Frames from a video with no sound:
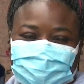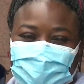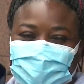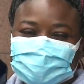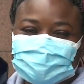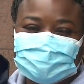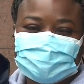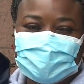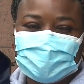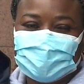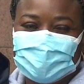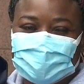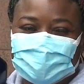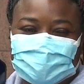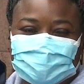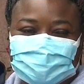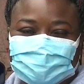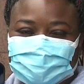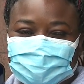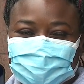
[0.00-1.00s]

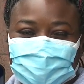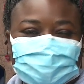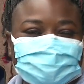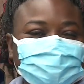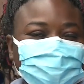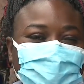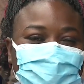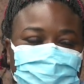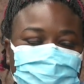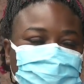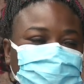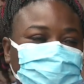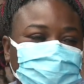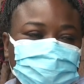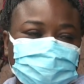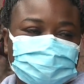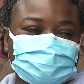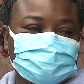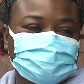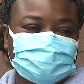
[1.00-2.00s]
that's not
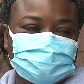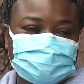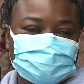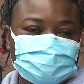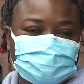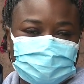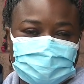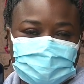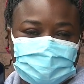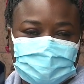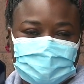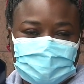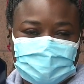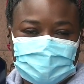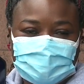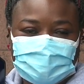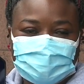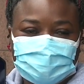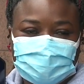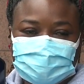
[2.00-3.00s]
true.
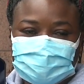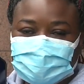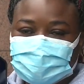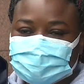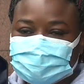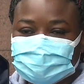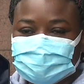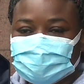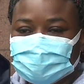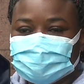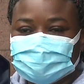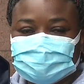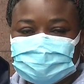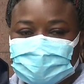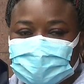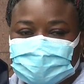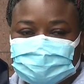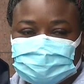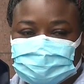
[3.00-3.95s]
What they're saying is not